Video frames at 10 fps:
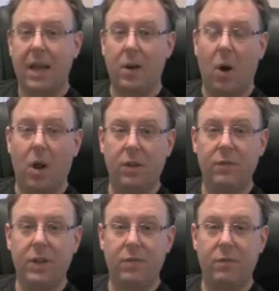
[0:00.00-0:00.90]
and all
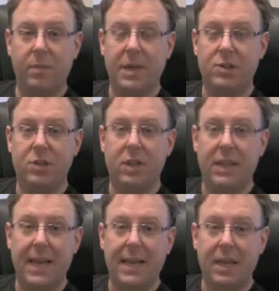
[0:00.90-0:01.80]
of the information that they